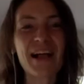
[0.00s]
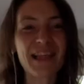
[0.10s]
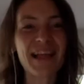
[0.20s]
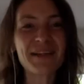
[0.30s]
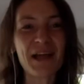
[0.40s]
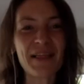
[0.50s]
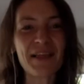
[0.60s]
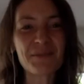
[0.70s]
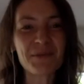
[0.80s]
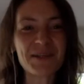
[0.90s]
like
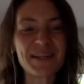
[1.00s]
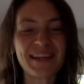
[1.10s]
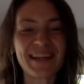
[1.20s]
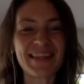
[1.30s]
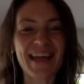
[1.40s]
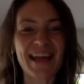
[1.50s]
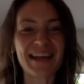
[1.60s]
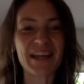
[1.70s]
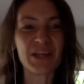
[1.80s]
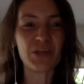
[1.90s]
the martini in that
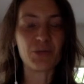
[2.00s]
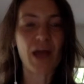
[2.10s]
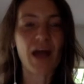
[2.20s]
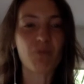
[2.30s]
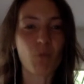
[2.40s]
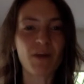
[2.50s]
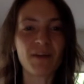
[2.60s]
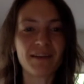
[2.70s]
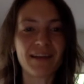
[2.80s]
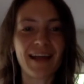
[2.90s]
you have
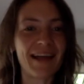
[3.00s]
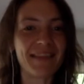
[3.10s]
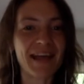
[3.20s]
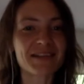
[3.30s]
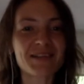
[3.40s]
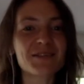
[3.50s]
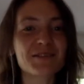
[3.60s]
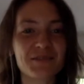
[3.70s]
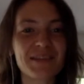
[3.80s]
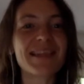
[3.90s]
one, and
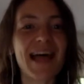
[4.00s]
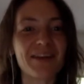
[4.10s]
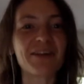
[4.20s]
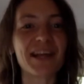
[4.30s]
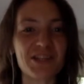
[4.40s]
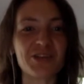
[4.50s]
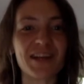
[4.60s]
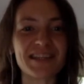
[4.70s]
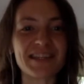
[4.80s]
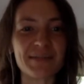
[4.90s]
that'll get you
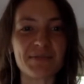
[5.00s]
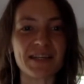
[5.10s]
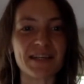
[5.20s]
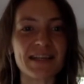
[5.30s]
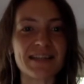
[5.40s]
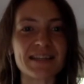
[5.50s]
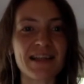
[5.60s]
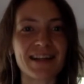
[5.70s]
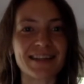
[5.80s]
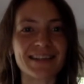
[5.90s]
nice and tipsy. It's
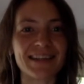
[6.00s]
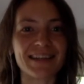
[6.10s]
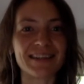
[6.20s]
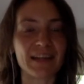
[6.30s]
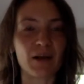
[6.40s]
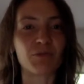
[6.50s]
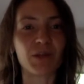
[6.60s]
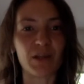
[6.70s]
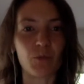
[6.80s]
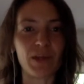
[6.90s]
not like a
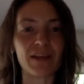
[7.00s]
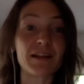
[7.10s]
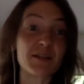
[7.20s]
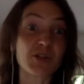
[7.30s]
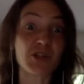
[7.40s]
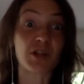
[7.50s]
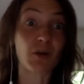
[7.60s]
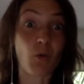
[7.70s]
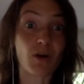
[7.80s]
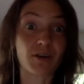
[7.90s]
really weak, and especially not a
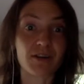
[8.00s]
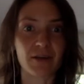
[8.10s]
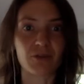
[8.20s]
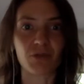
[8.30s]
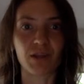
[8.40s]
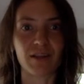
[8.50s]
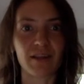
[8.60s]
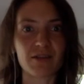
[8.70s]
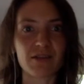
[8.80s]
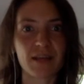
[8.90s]
watered down drink,
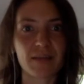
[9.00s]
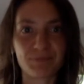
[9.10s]
like you said.